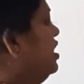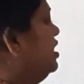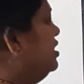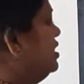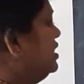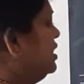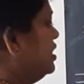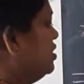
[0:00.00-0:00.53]

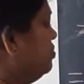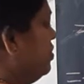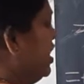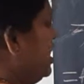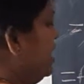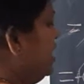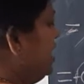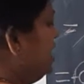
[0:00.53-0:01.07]
this is
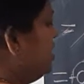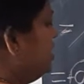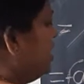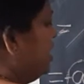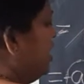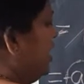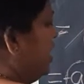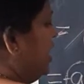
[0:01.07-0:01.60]
minus
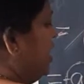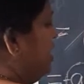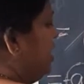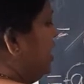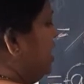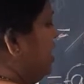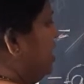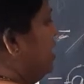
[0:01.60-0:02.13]

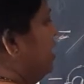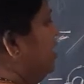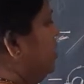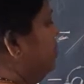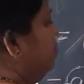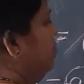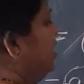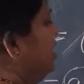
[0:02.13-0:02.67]
AD
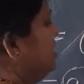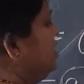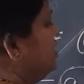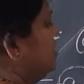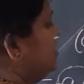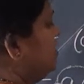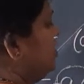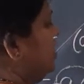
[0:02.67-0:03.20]

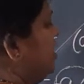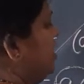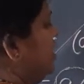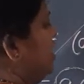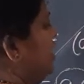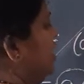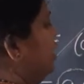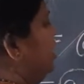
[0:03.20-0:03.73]
plus
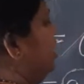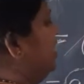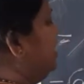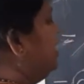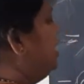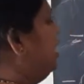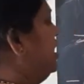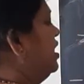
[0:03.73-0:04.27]

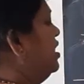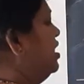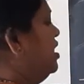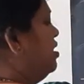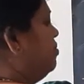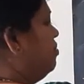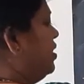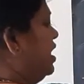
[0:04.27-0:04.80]
AD.
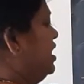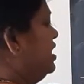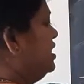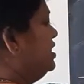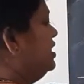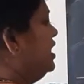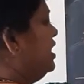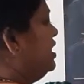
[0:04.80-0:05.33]

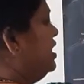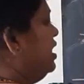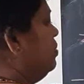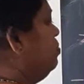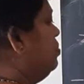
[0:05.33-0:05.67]
Minus AD